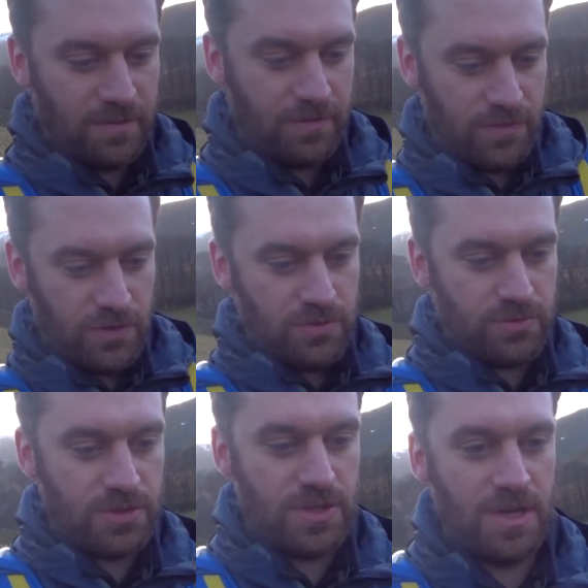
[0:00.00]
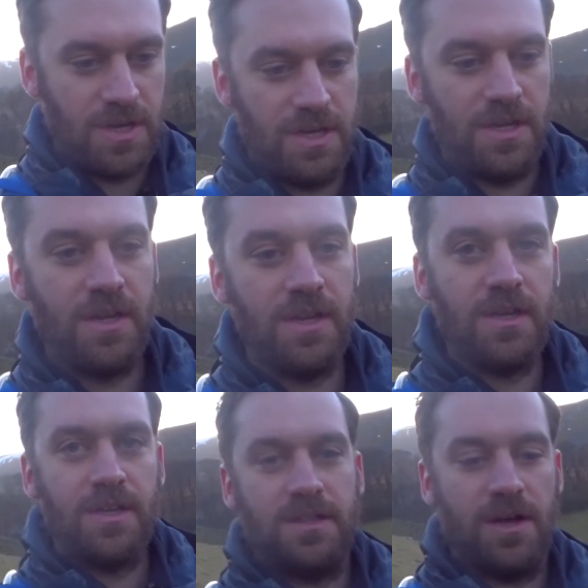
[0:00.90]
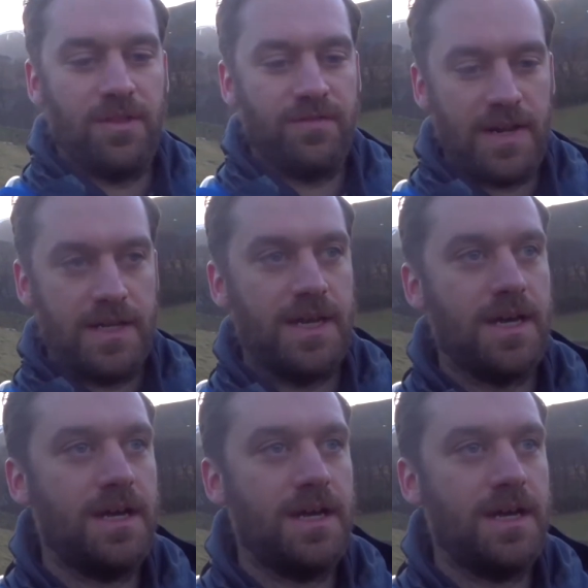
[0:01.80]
views down the valley,